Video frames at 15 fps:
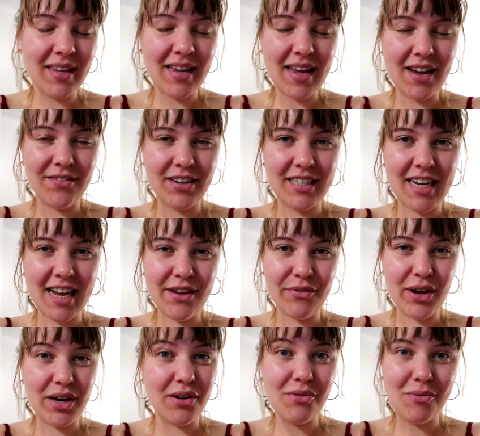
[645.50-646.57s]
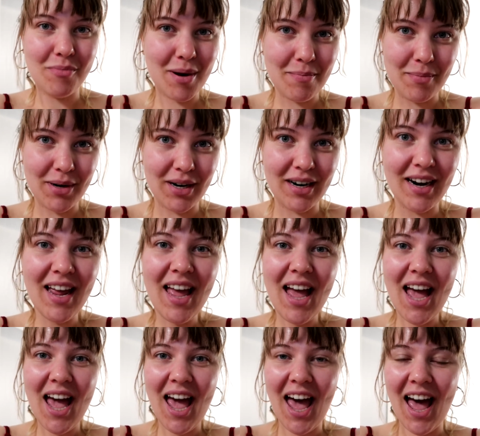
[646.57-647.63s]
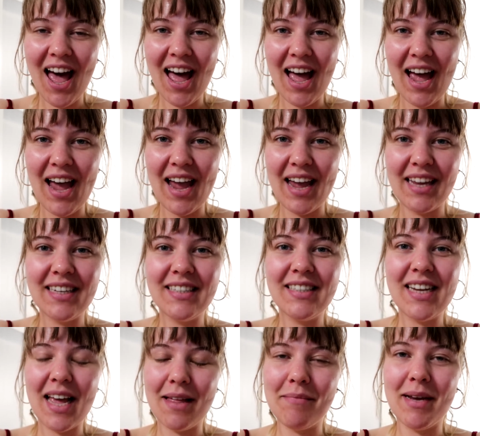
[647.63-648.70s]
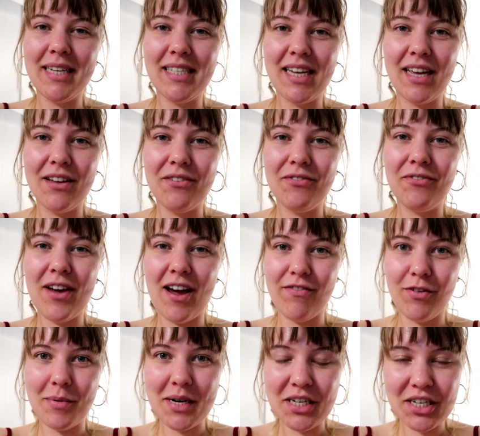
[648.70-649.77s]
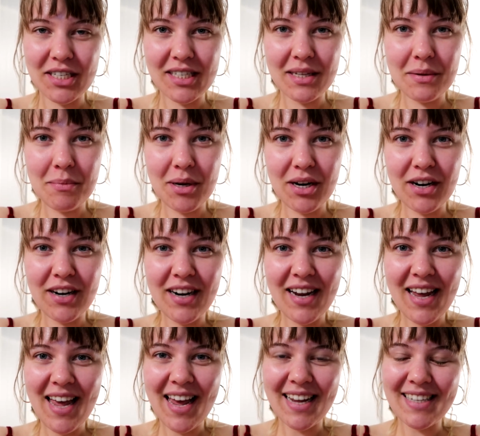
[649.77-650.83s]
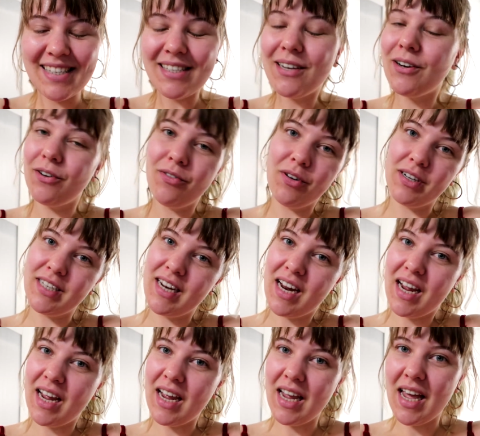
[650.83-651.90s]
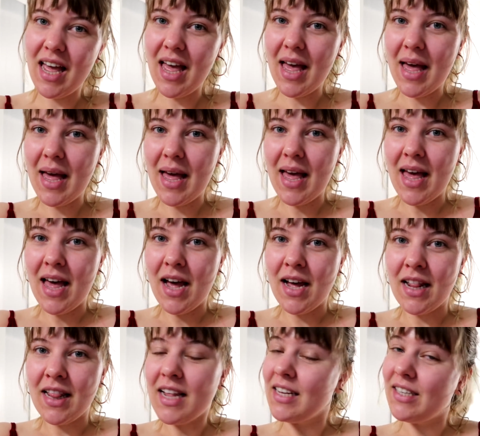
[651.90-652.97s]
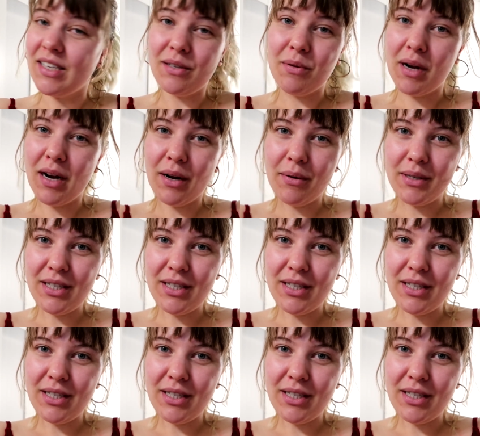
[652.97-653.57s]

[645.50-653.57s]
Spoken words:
every day if I can remember, I tell myself affirmations in the mirror. And so for today, this is what I would